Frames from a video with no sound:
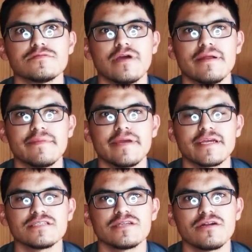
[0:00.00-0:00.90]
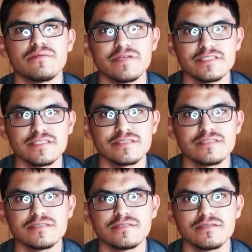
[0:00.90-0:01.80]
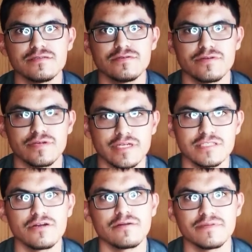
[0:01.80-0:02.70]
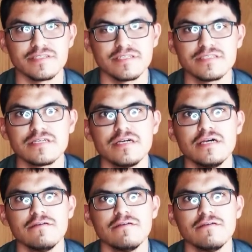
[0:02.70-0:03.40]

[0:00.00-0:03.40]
trying to make start a business, doing start startup business